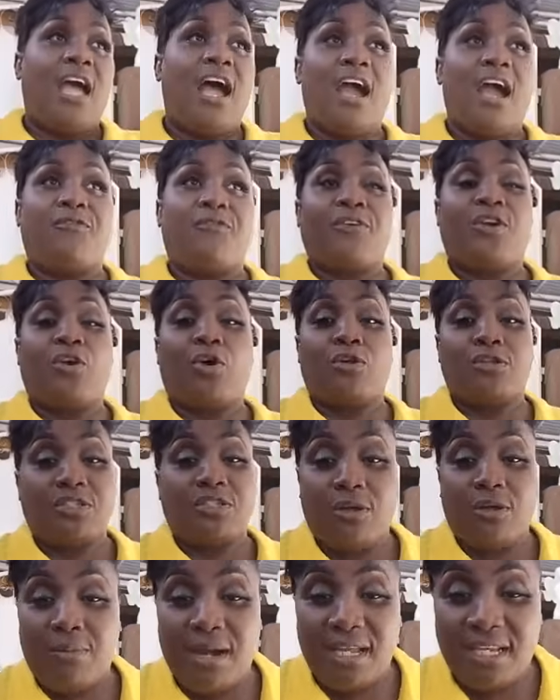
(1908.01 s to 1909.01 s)
Or for cuss
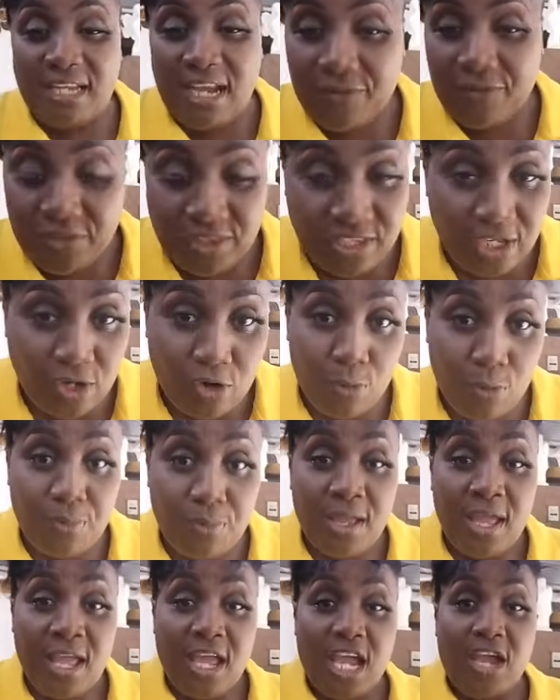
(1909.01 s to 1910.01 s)
nobody, or for take up.
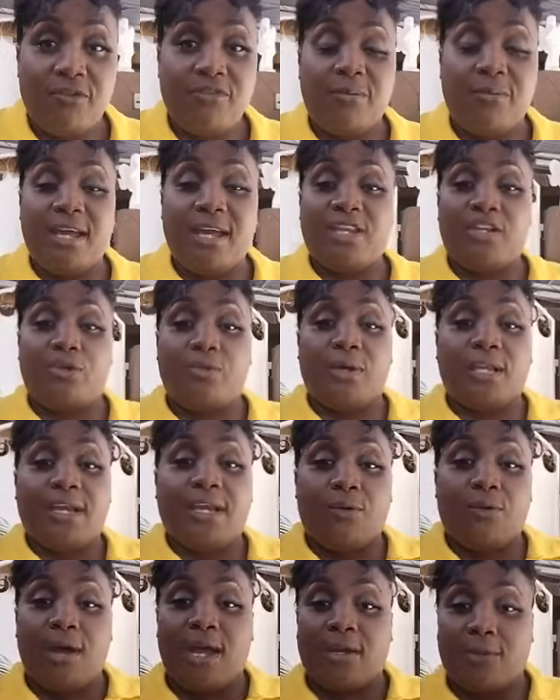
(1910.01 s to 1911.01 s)
Everybody do what
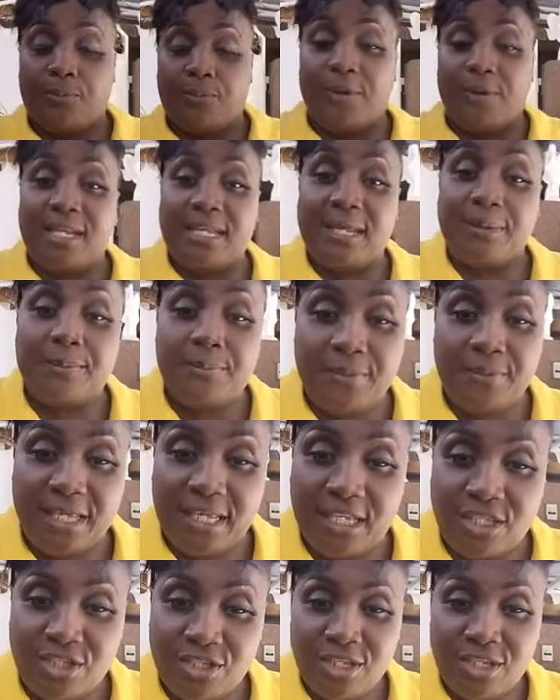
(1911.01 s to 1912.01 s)
they want up on them
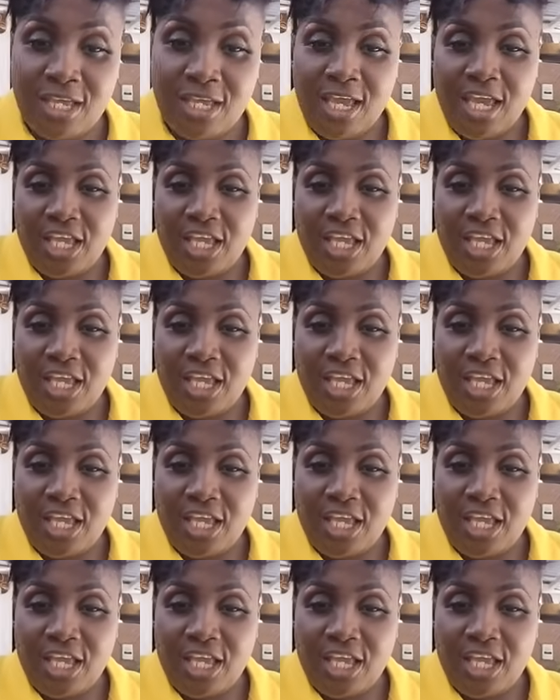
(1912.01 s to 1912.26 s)
page.